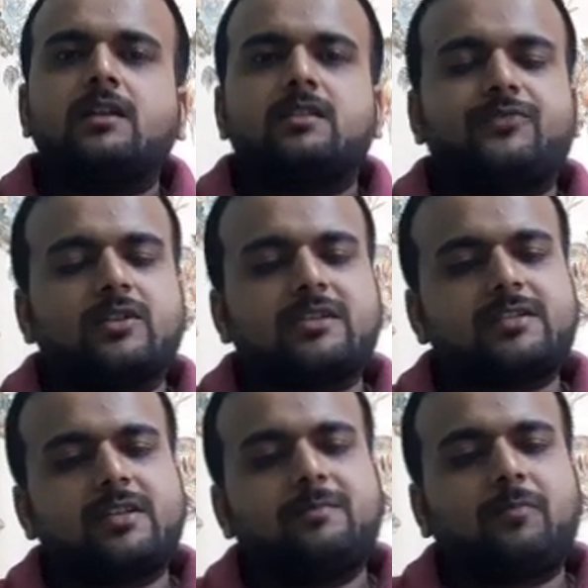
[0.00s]
The
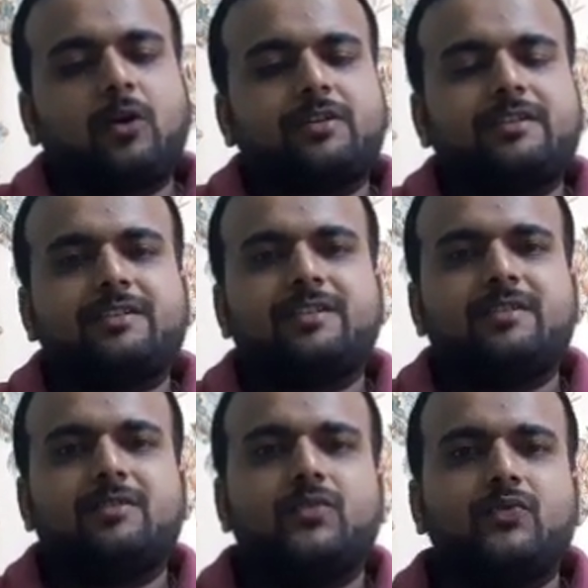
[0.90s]
first important
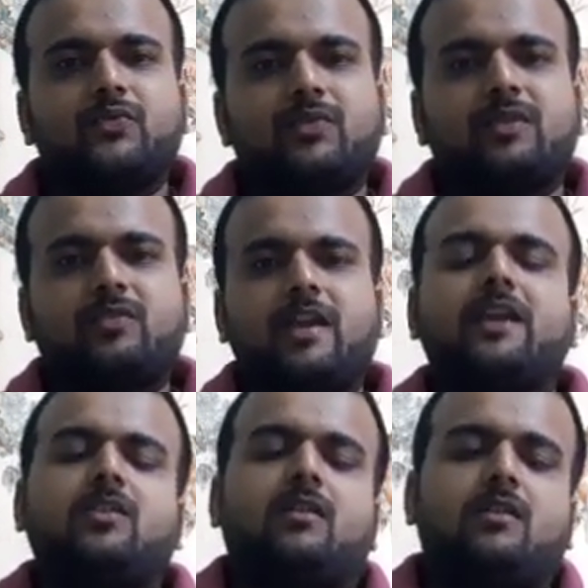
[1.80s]

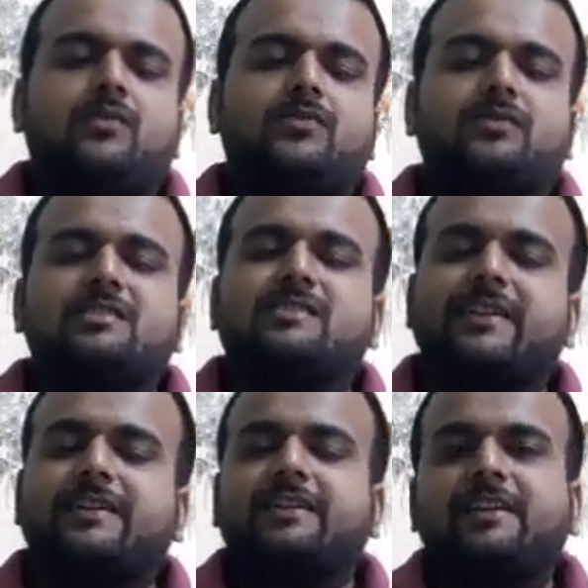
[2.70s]
trait of
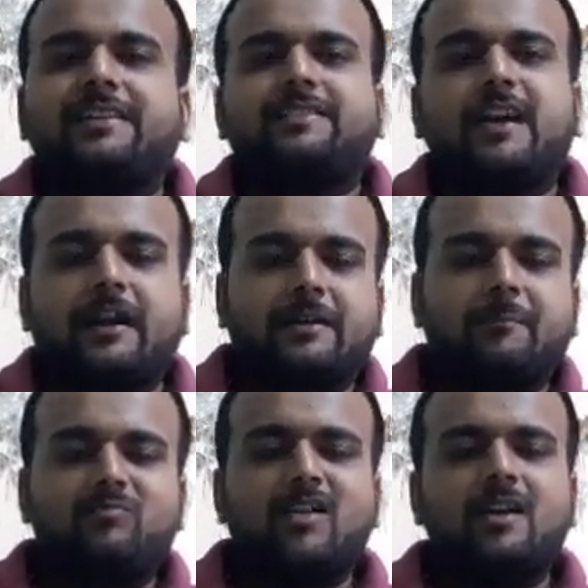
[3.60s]
Satan is that